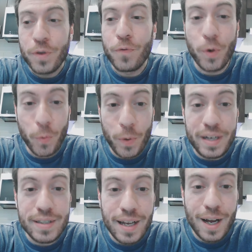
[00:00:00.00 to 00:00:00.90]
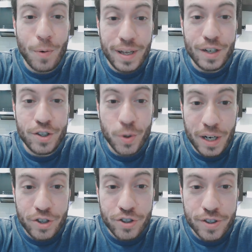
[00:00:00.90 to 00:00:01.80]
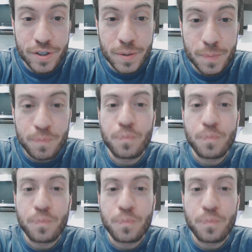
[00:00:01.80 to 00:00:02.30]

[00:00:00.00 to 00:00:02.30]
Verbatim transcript: for weeks now with HOHs,